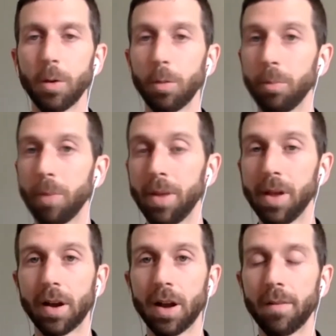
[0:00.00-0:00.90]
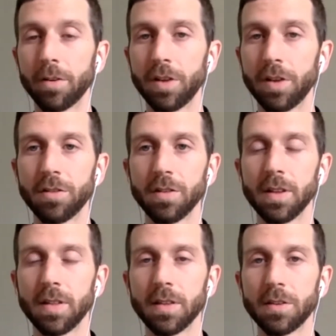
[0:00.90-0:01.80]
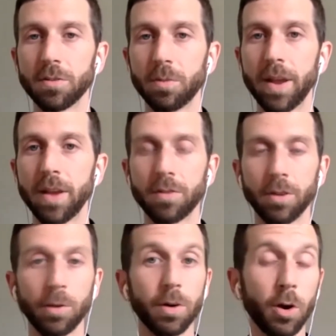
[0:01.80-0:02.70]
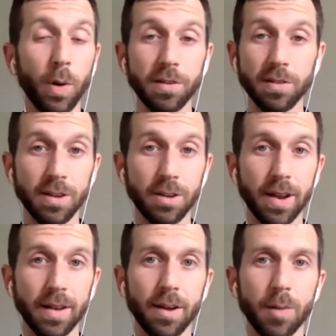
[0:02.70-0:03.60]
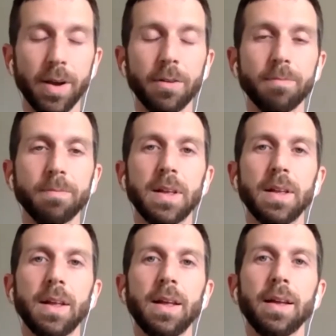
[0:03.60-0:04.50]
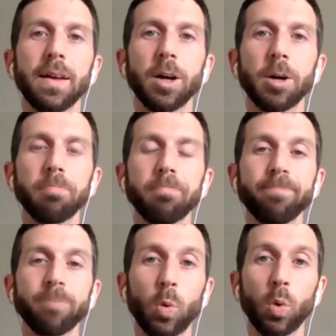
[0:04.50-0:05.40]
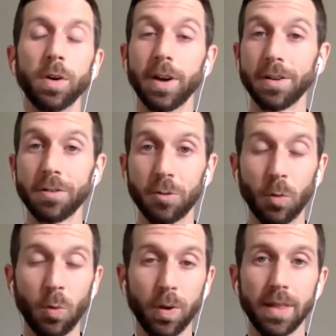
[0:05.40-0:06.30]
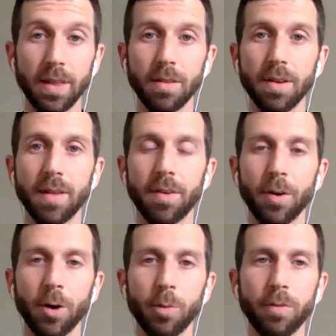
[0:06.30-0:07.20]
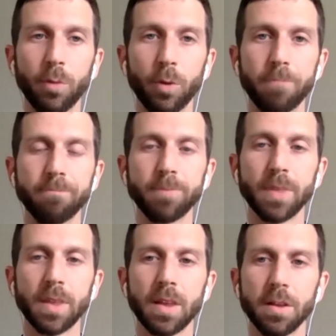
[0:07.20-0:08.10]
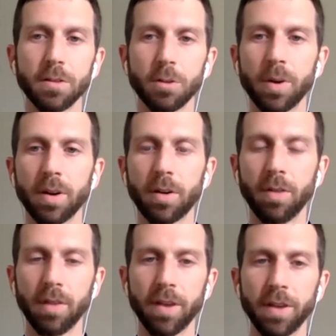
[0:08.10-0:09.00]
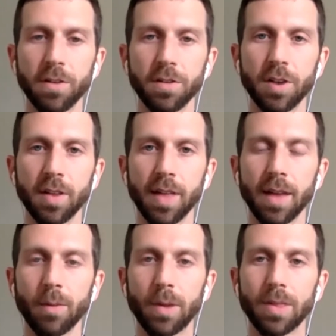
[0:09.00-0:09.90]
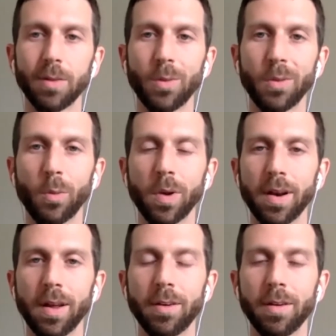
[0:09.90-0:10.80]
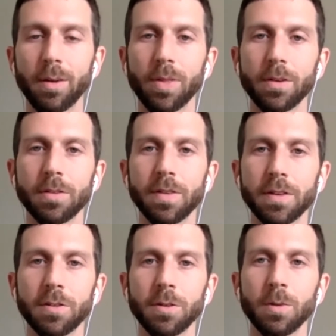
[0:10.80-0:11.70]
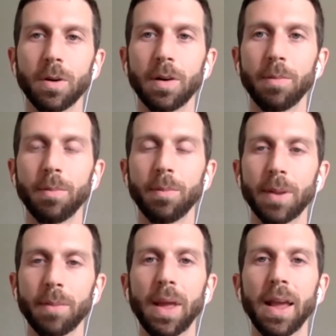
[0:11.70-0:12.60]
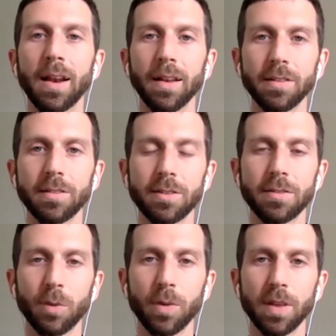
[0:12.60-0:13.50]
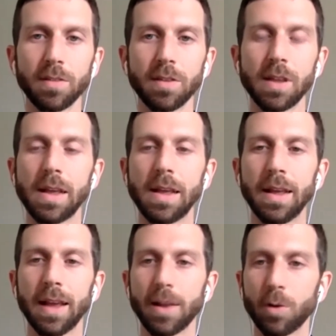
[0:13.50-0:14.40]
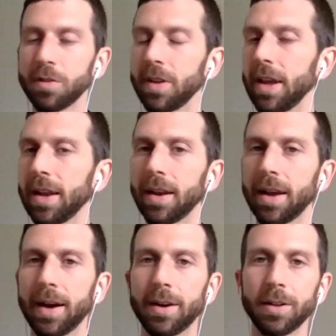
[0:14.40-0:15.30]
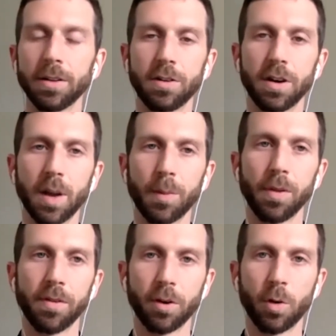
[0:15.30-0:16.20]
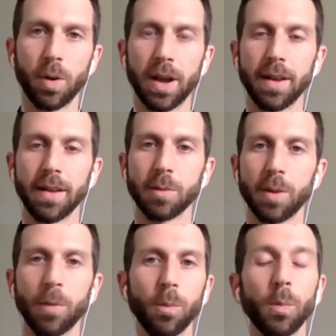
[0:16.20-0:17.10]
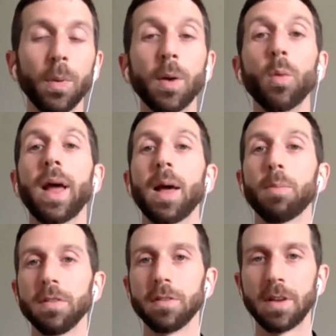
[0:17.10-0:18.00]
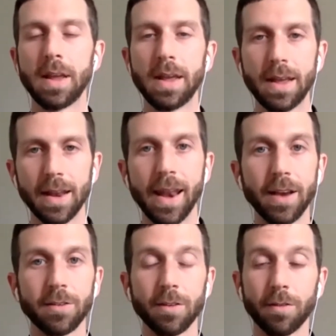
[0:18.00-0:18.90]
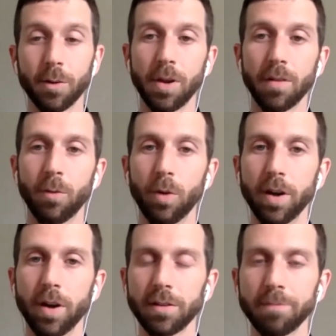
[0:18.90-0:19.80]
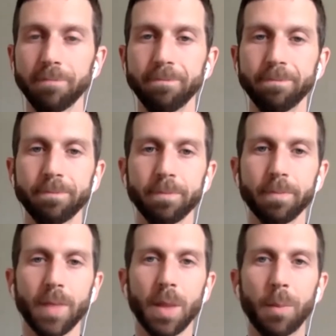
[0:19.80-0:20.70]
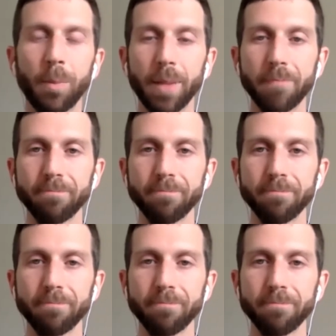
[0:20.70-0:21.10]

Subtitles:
Maybe a conversation that this has raised for you, or a question that you hadn't thought about, or a story that you've never heard before. So I want to invite you to share that with one another and with those of us who are panelists for this. And towards the end, I'll share a couple other quick ideas about what happens next from here for us. But